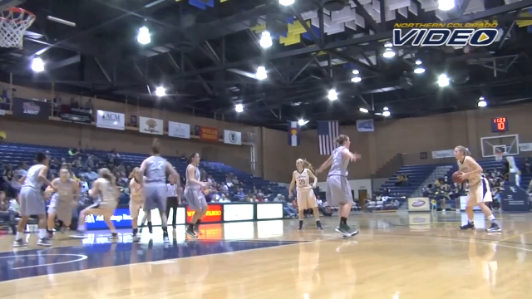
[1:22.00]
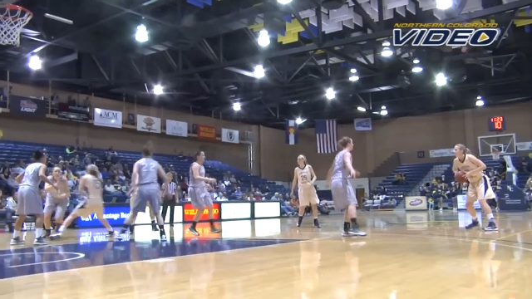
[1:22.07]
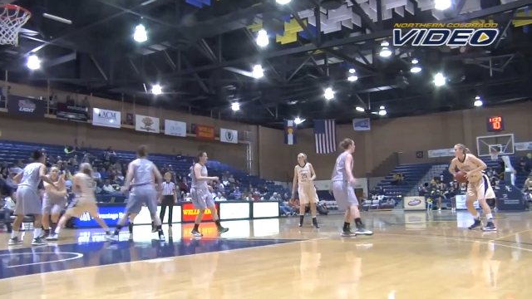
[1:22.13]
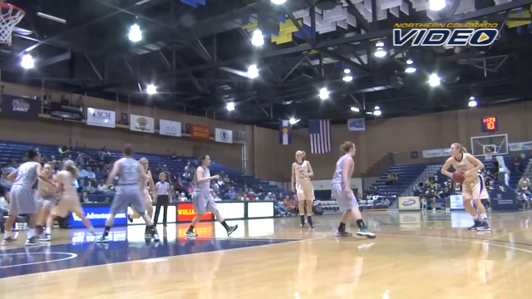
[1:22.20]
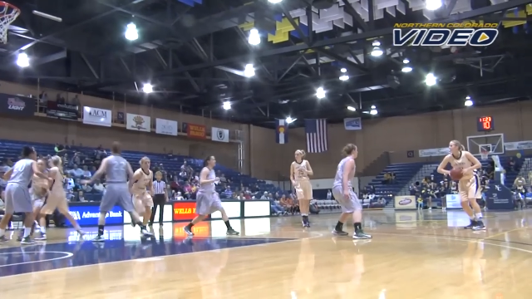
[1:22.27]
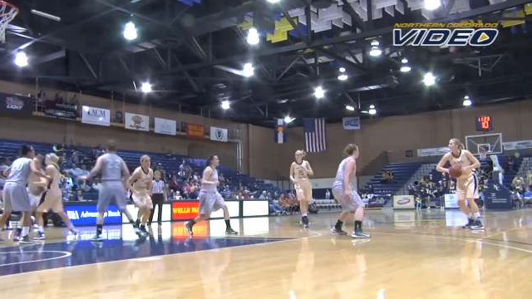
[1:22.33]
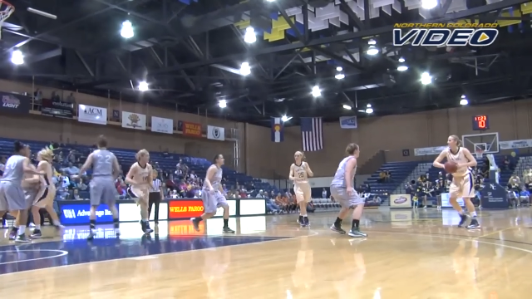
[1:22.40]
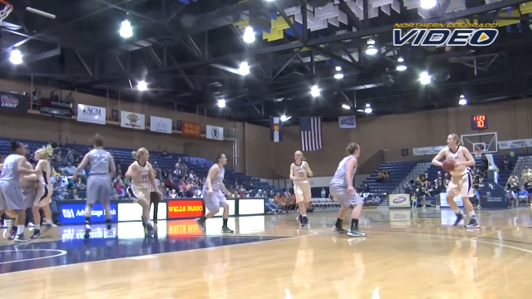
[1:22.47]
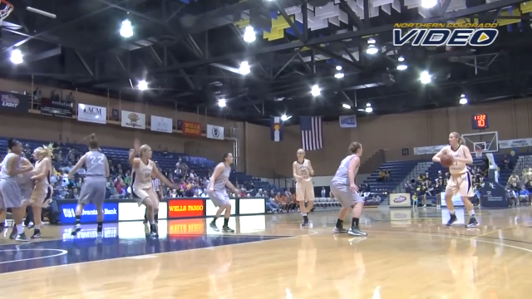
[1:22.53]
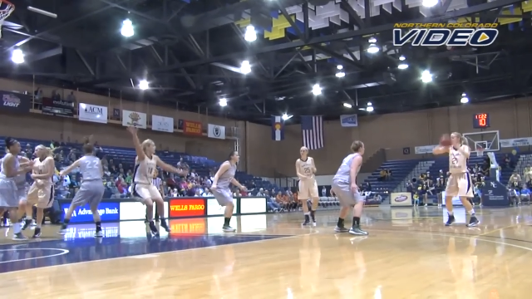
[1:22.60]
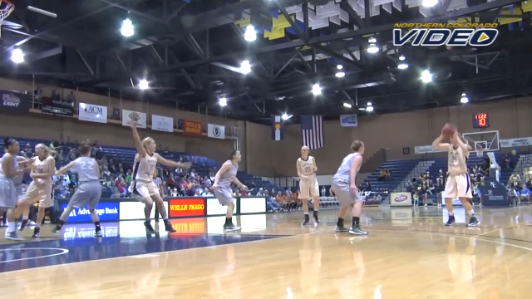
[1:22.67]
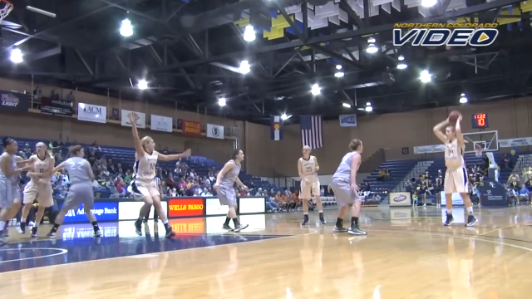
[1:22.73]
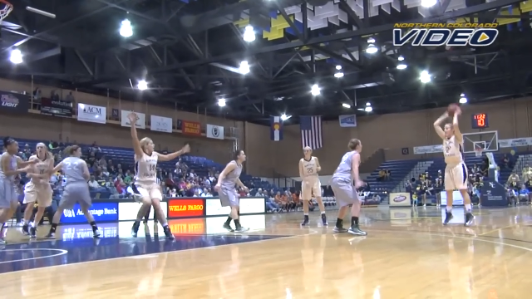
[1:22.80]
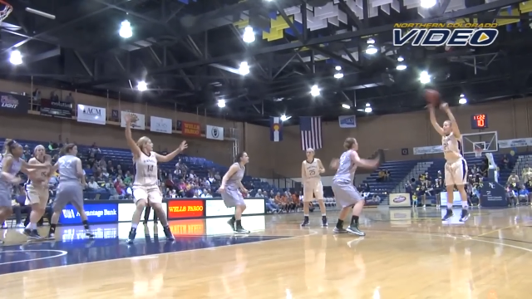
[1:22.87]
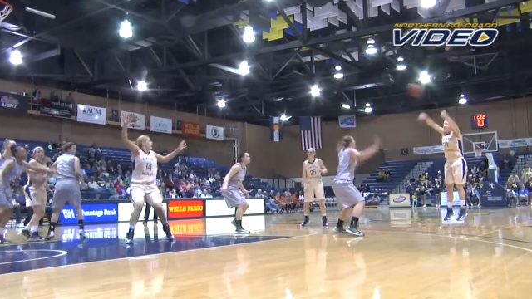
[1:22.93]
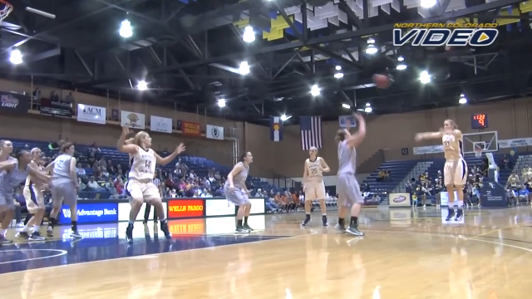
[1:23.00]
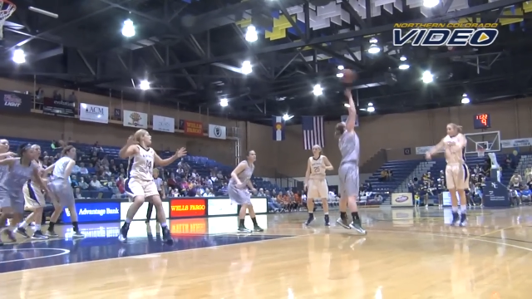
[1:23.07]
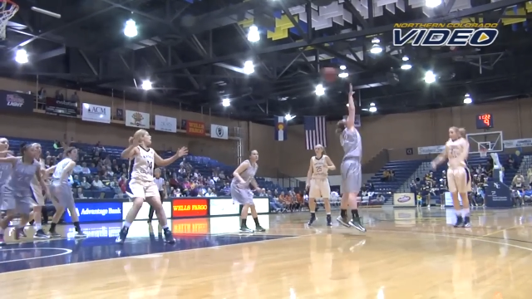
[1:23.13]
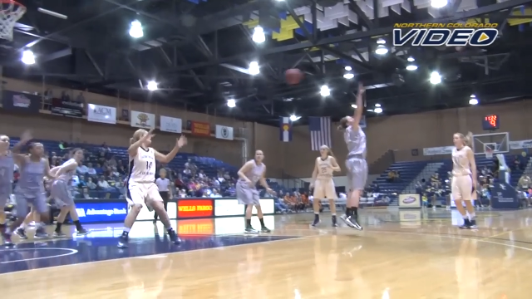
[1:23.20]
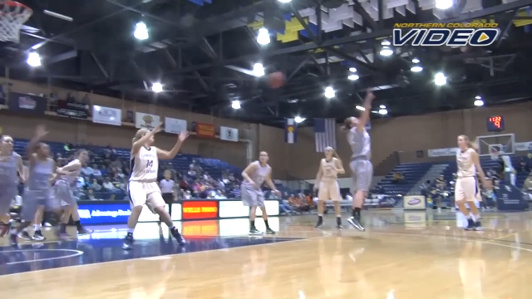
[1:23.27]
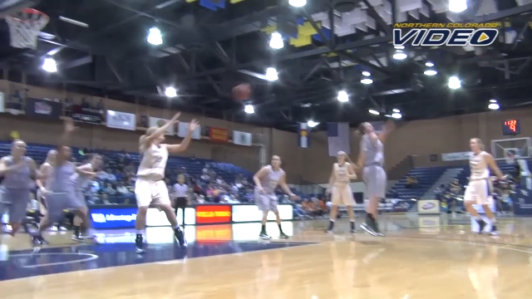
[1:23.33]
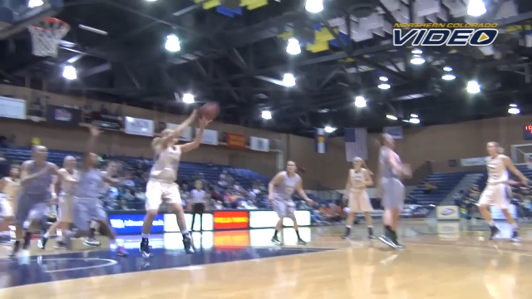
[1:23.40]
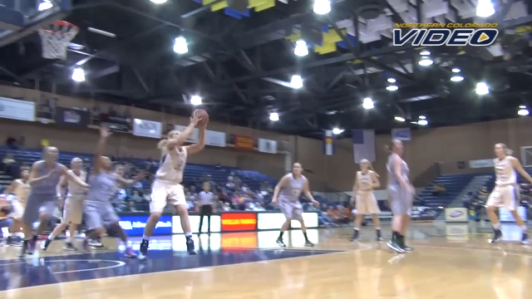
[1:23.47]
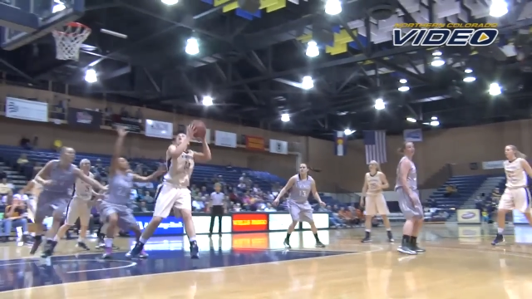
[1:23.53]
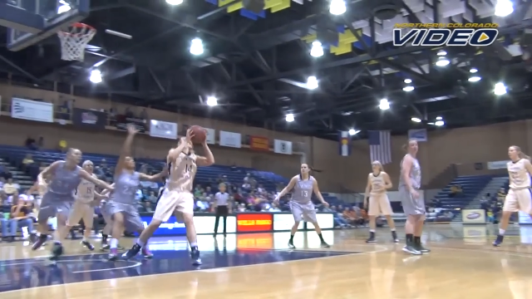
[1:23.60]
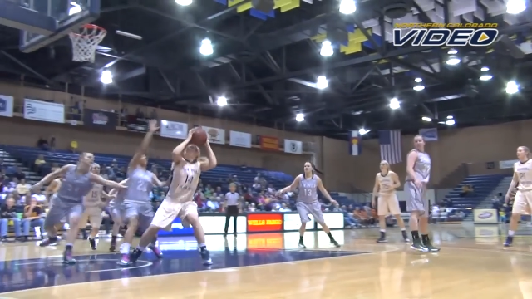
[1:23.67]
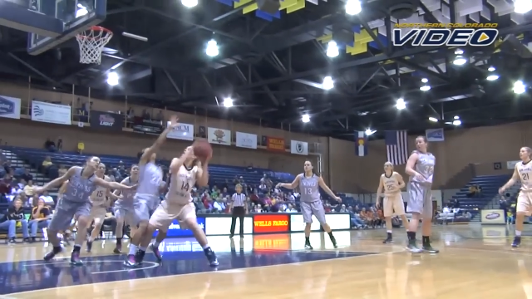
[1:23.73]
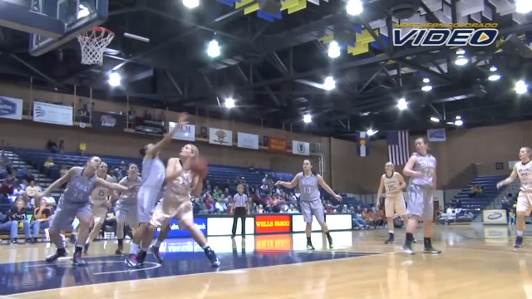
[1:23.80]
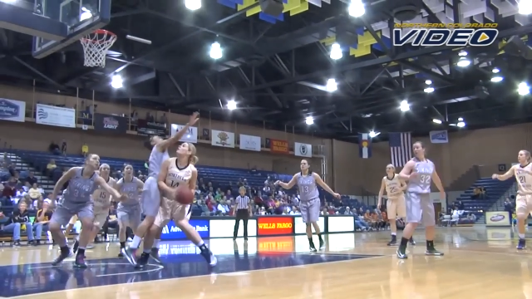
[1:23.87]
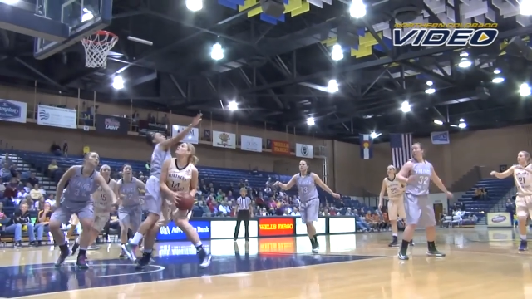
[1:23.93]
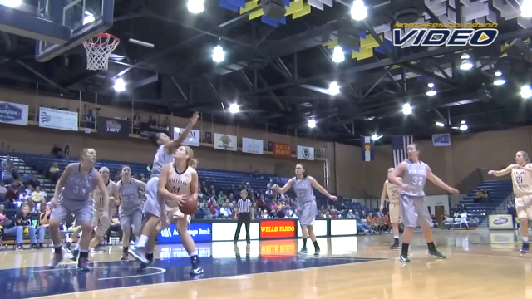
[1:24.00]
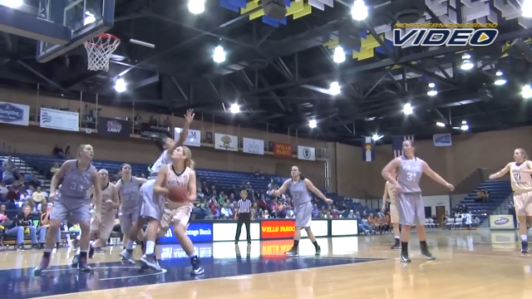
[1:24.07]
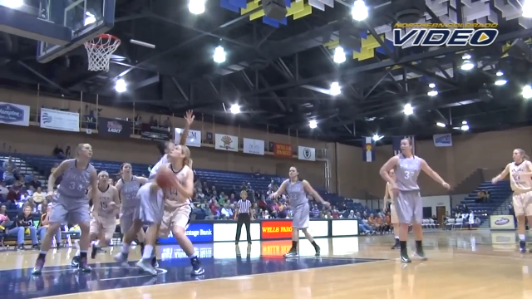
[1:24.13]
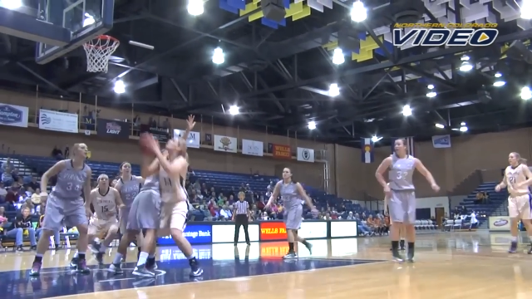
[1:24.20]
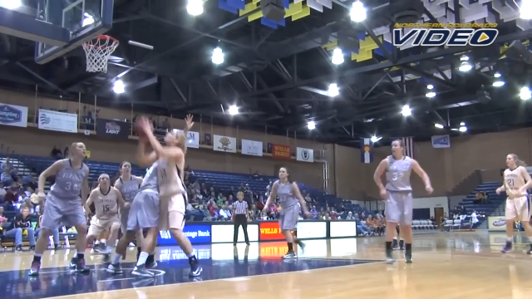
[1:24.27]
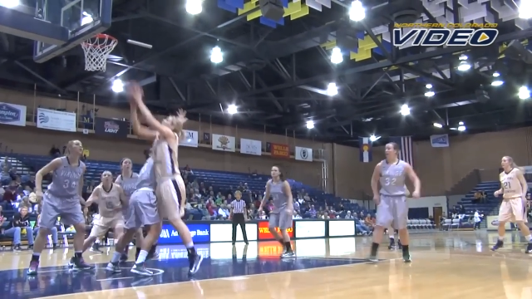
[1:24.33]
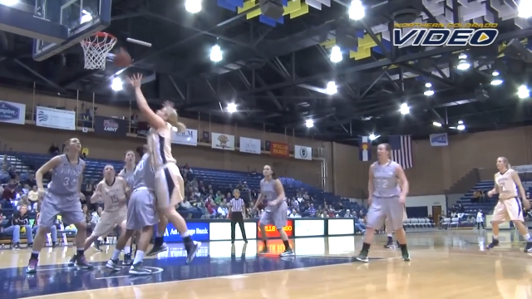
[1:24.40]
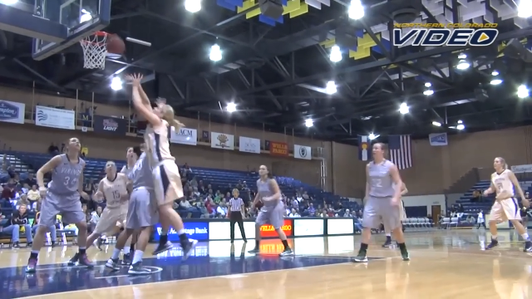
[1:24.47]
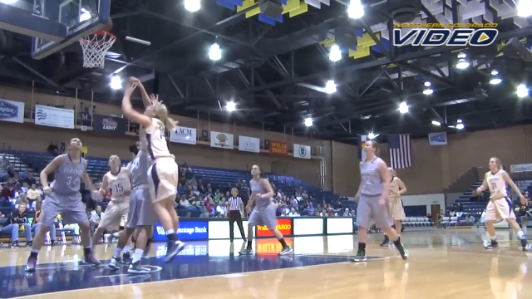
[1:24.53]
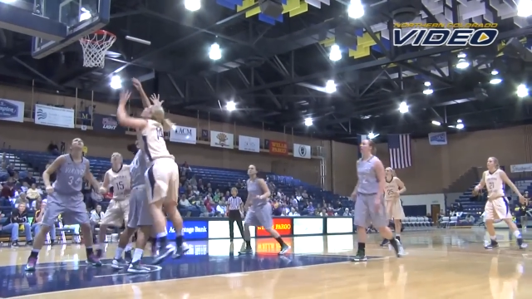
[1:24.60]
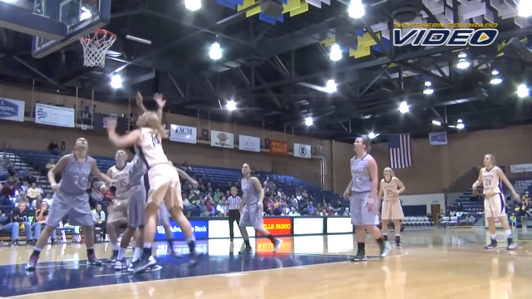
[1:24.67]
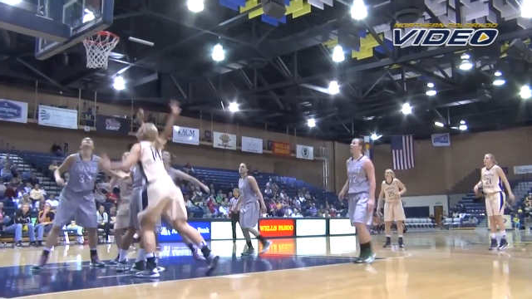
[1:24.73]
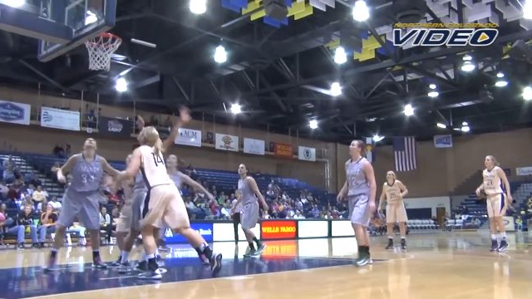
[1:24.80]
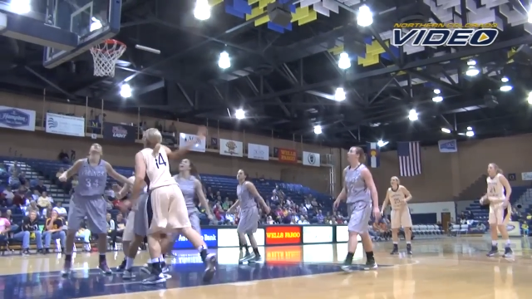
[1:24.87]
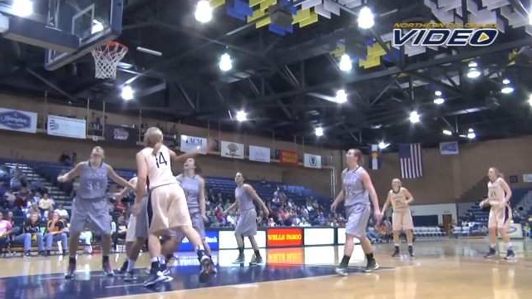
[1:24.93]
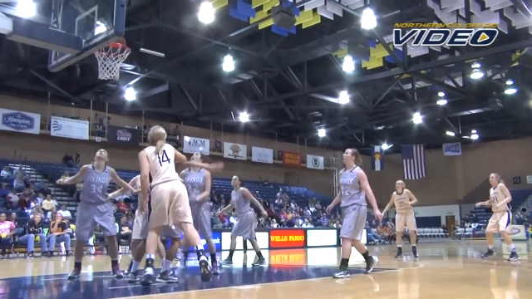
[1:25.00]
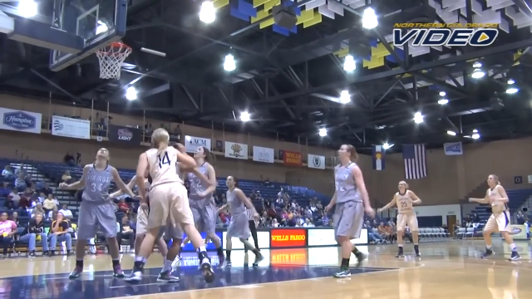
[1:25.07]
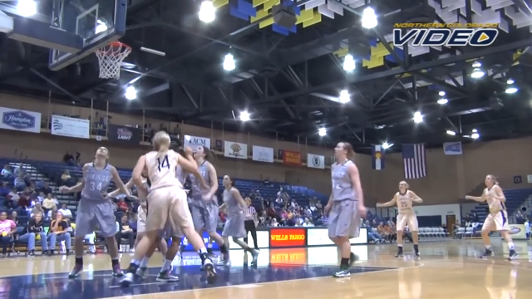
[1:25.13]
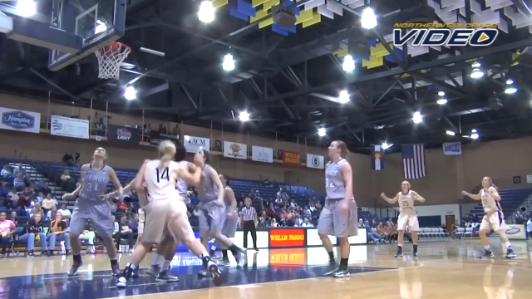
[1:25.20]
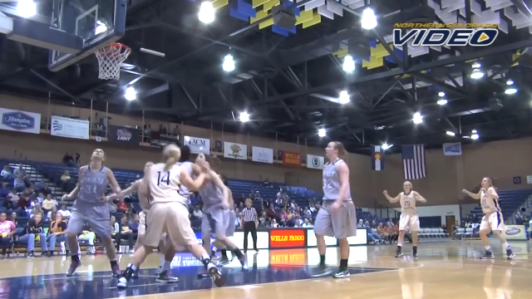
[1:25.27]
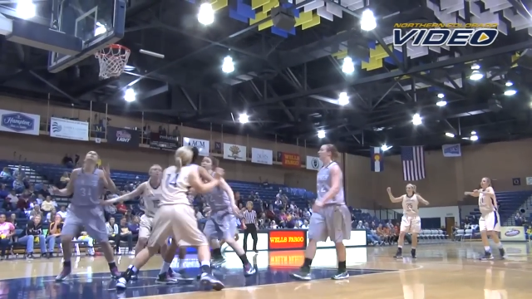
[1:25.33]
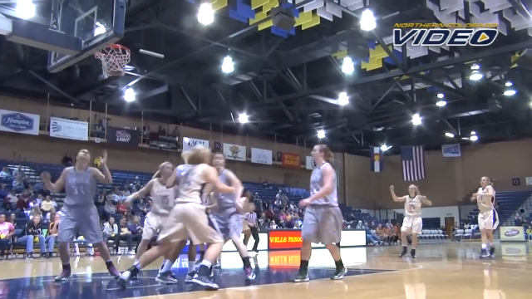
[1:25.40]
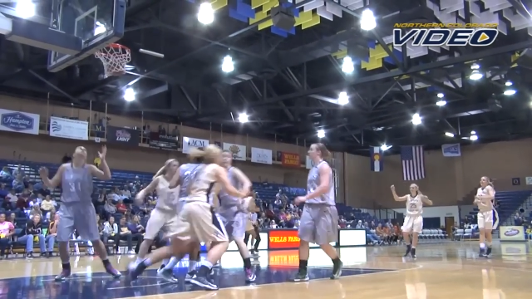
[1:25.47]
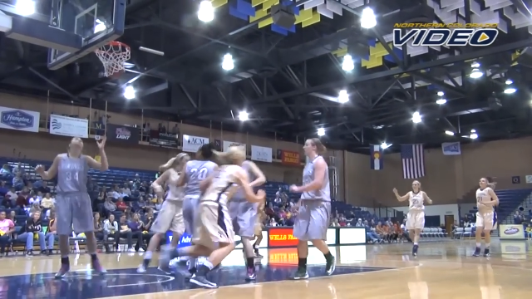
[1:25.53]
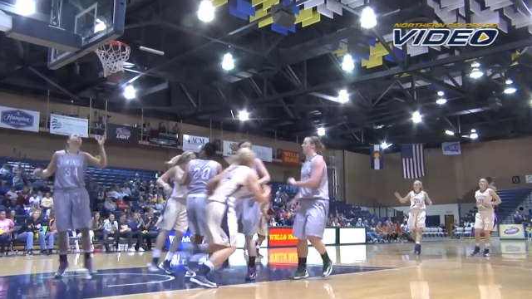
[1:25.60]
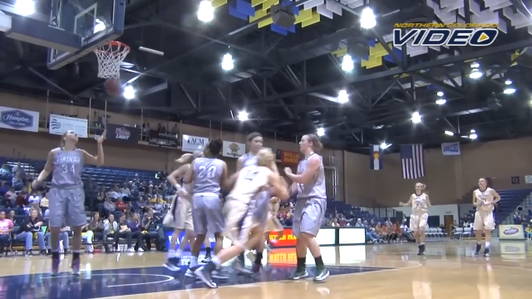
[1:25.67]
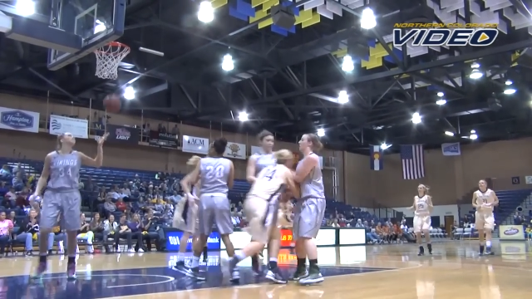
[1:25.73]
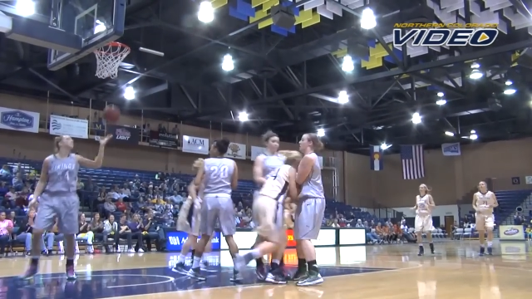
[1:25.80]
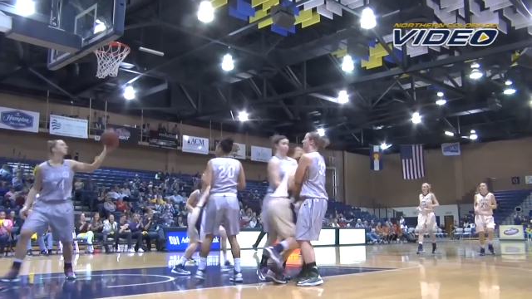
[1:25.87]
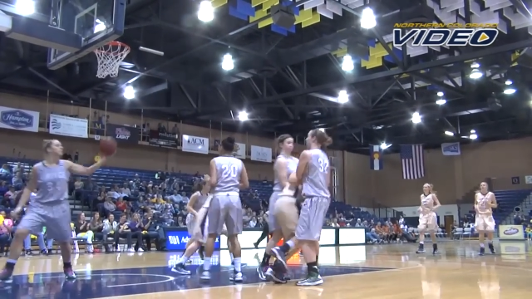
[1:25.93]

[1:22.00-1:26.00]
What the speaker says: [unreadable: no face in view]